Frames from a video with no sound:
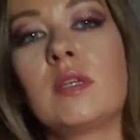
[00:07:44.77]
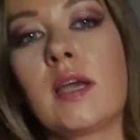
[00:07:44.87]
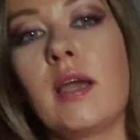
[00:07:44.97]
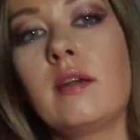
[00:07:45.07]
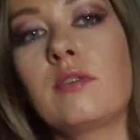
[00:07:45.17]
the
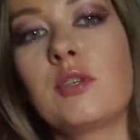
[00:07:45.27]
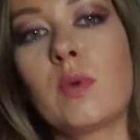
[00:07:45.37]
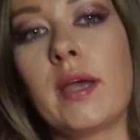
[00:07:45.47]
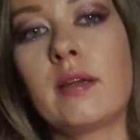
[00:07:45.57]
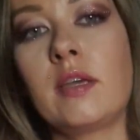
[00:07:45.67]
deck energy.
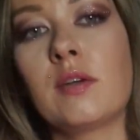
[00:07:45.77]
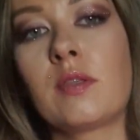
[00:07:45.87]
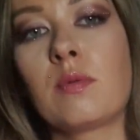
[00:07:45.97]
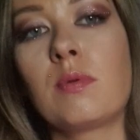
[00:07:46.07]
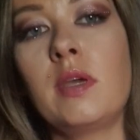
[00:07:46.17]
We had here
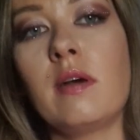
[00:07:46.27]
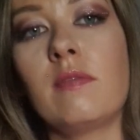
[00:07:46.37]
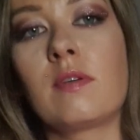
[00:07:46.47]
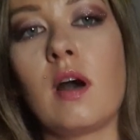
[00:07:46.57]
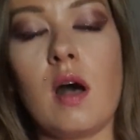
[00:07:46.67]
Three
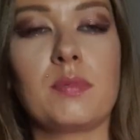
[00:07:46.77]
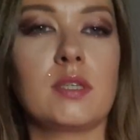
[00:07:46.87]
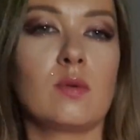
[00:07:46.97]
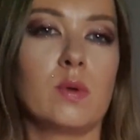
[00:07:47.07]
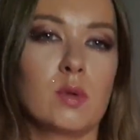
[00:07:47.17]
of Cups,
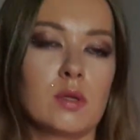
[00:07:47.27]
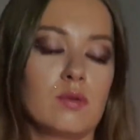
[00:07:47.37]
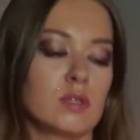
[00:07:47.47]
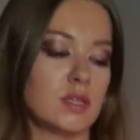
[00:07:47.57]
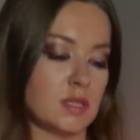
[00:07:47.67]
so we will
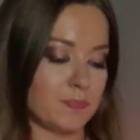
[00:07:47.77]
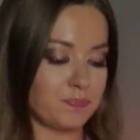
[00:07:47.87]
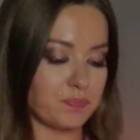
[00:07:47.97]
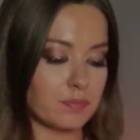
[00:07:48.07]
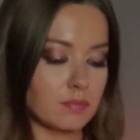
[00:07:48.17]
use
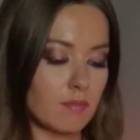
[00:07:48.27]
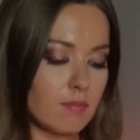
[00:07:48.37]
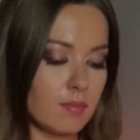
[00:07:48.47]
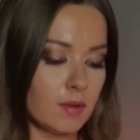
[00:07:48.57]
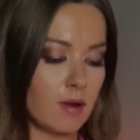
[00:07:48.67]
this
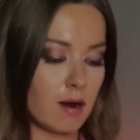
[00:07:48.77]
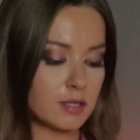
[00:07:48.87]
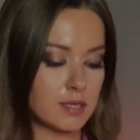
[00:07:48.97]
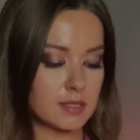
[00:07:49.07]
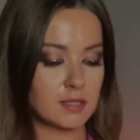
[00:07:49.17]

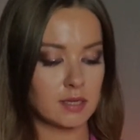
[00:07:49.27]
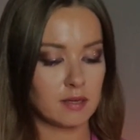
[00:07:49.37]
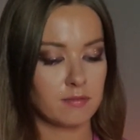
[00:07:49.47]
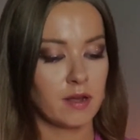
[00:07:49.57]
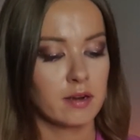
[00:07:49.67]
card as
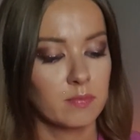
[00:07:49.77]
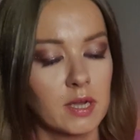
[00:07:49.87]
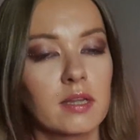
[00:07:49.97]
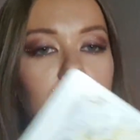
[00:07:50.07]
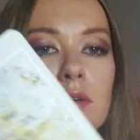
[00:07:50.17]
signifier. Oh
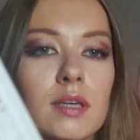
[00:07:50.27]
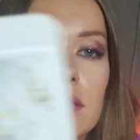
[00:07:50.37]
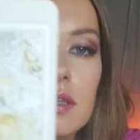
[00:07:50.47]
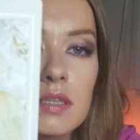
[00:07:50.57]
my god, look at